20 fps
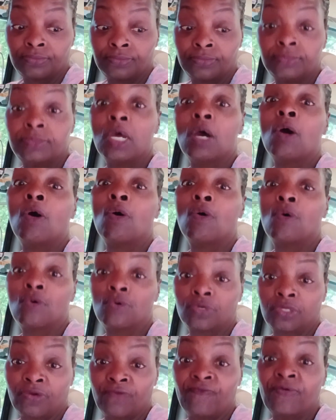
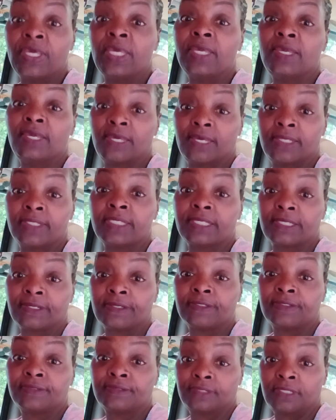vans.
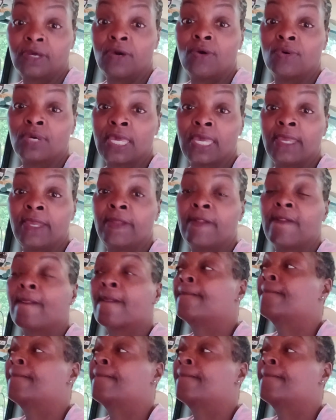Okay?